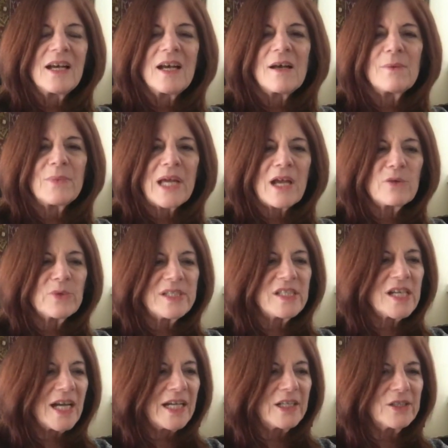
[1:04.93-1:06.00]
I
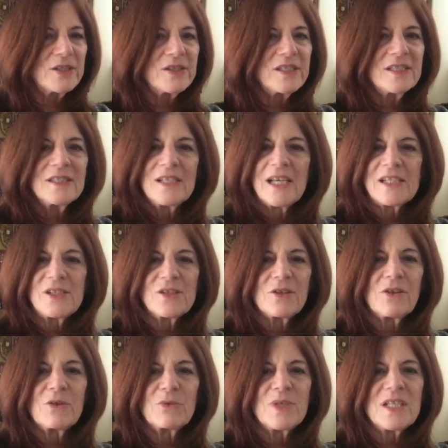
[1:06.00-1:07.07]
retired. I
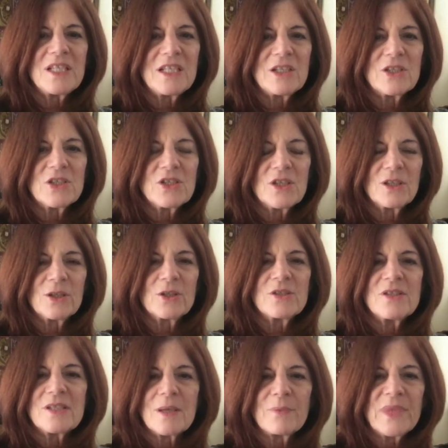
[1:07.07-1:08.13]
took 3 years to learn
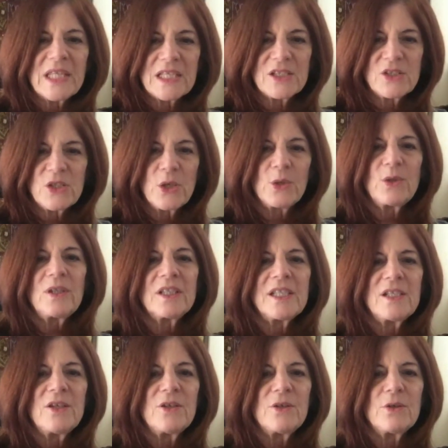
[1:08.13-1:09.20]
something
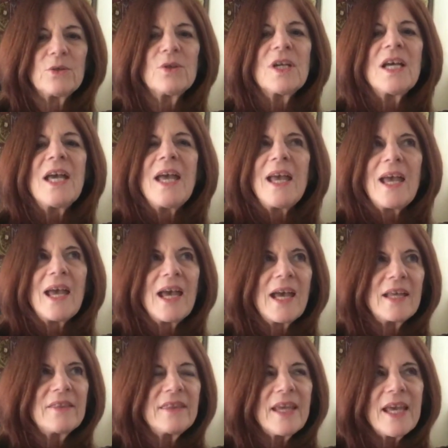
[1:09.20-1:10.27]
totally new,
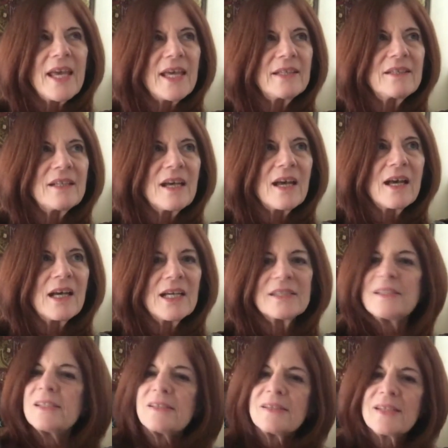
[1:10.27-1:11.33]
and then
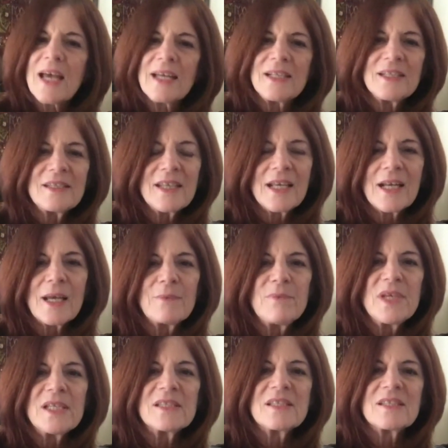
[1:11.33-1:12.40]
decided that I
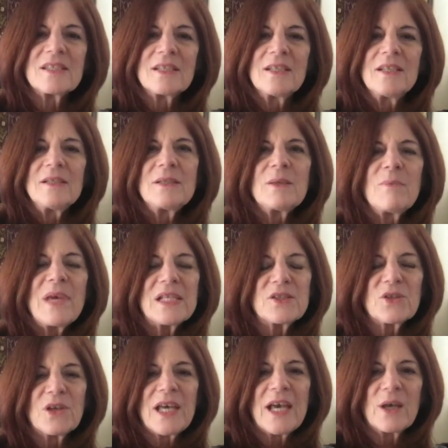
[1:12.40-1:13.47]
missed the
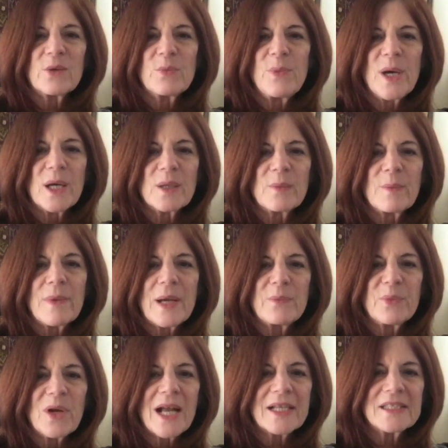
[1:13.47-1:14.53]
mental health part of my
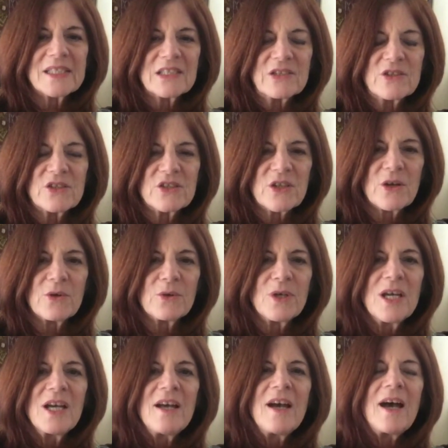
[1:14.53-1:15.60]
practice. So
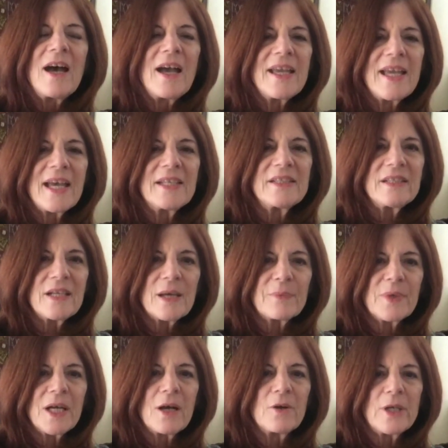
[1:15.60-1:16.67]
I ended
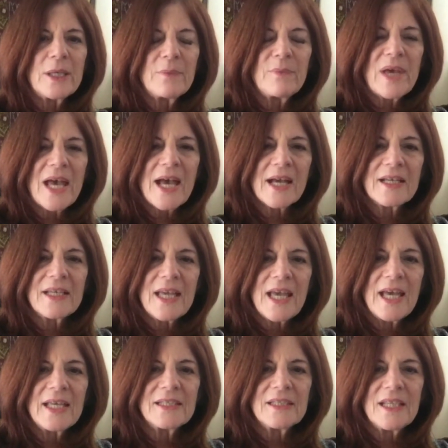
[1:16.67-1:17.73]
up going back
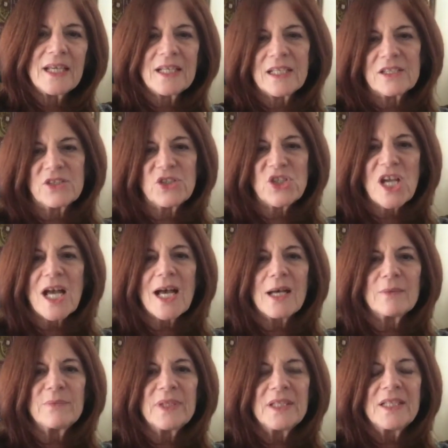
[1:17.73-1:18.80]
and getting a
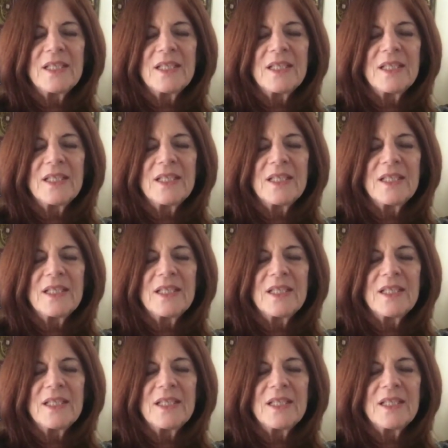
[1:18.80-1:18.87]
job.